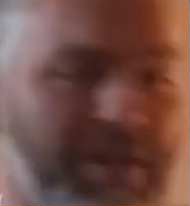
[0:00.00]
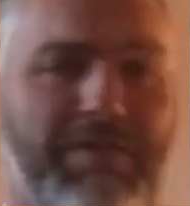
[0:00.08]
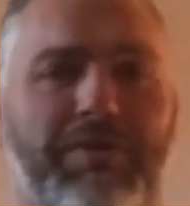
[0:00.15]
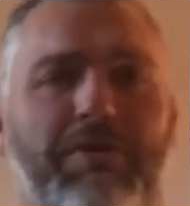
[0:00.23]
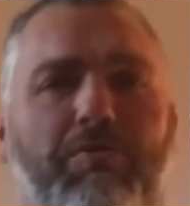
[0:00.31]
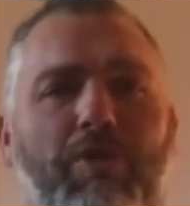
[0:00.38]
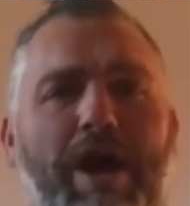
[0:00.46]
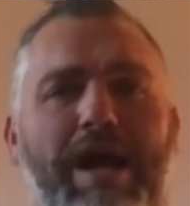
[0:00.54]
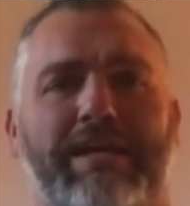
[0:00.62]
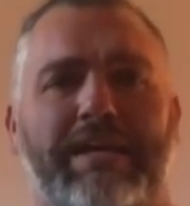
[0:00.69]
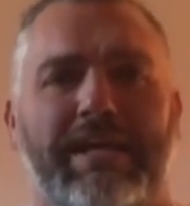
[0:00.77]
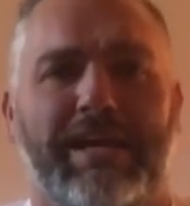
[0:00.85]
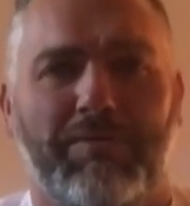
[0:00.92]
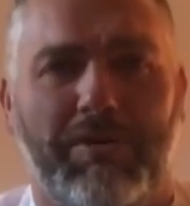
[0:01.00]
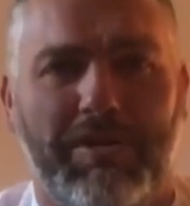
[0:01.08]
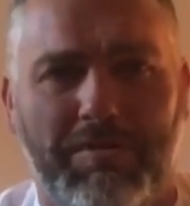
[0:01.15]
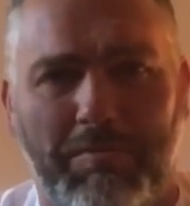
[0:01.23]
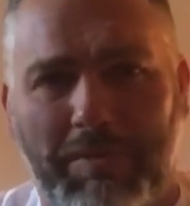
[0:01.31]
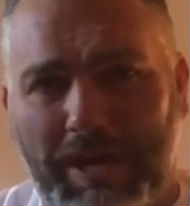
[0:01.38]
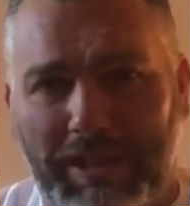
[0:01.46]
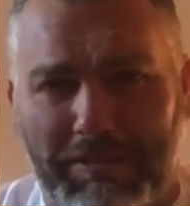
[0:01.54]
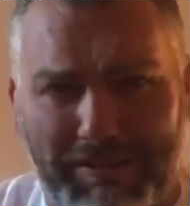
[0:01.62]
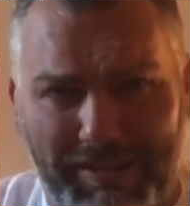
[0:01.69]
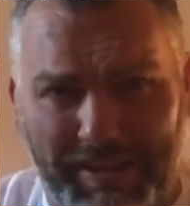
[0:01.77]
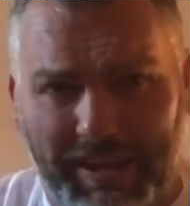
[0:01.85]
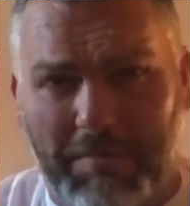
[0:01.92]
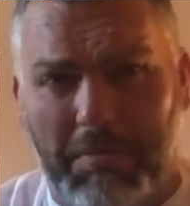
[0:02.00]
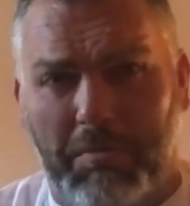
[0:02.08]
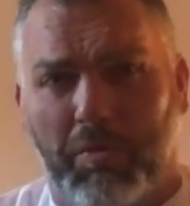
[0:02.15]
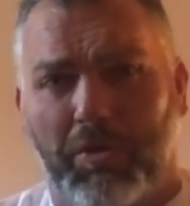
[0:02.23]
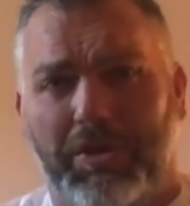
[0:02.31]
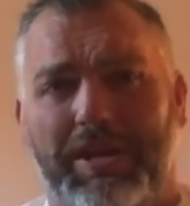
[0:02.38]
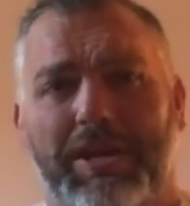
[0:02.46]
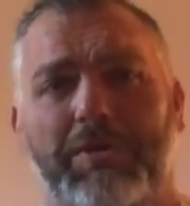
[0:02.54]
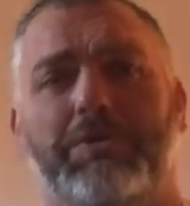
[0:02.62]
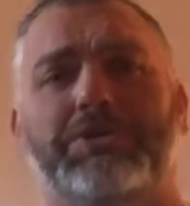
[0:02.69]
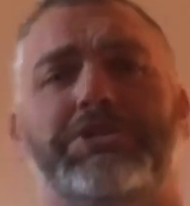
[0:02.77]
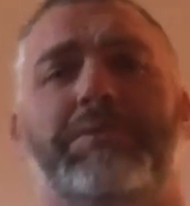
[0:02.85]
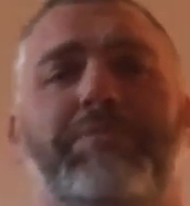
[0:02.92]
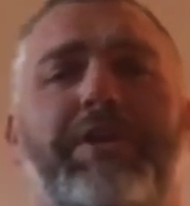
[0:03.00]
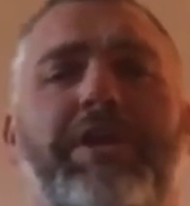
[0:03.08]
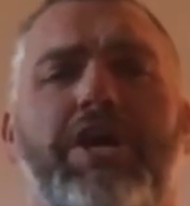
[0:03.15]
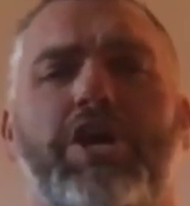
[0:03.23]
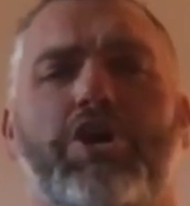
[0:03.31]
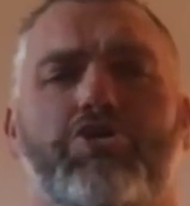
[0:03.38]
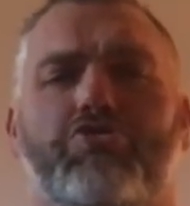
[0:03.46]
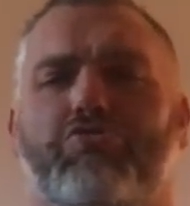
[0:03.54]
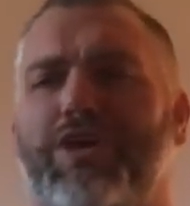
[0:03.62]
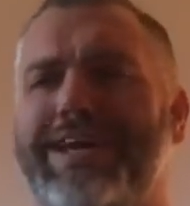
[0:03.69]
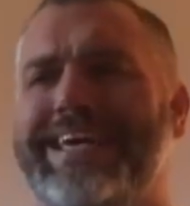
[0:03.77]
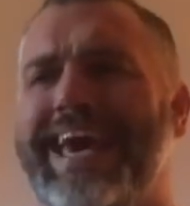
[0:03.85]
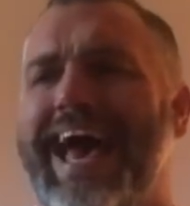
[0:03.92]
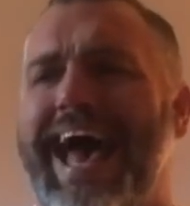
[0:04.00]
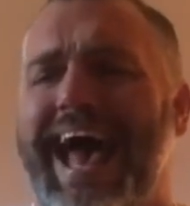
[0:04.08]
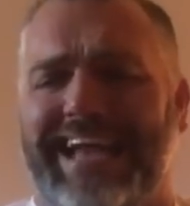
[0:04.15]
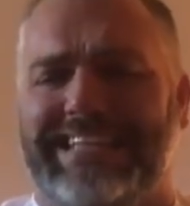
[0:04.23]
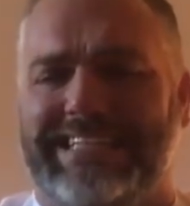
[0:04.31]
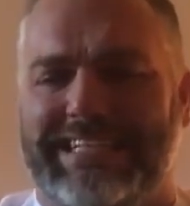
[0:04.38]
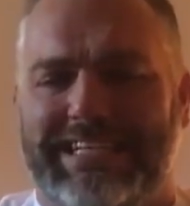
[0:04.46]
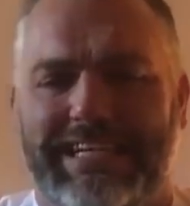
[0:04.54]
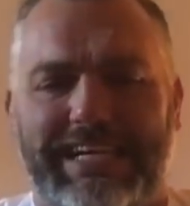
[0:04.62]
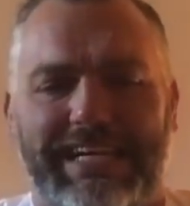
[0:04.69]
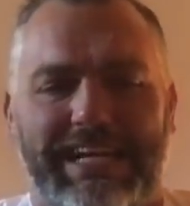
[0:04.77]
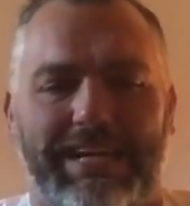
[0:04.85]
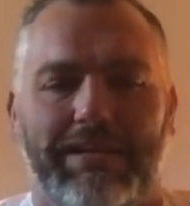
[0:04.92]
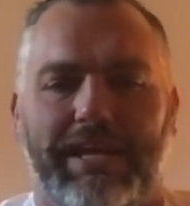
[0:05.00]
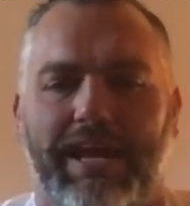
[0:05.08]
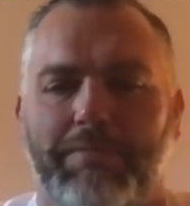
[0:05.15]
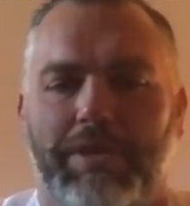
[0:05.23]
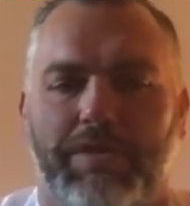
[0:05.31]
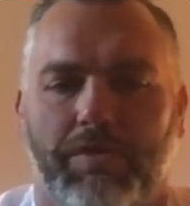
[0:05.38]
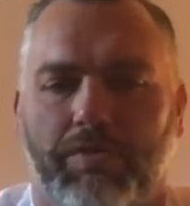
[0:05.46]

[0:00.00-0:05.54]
but I said I'll rock it anyways and make it look like I've been working out or something. Stray Cat. Digging it. Guy makes